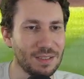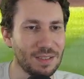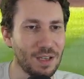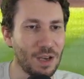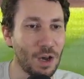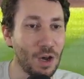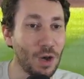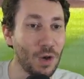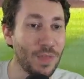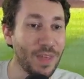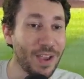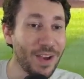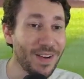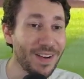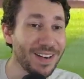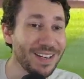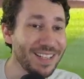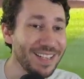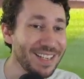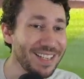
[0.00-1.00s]
Oh,
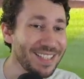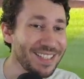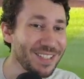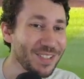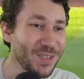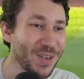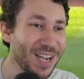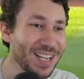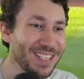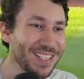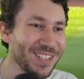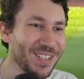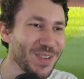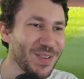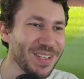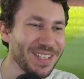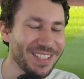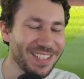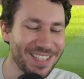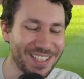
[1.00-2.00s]
there it is. He tries to
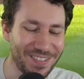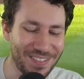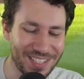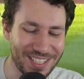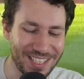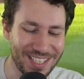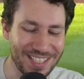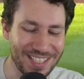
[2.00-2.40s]
do it. You can even see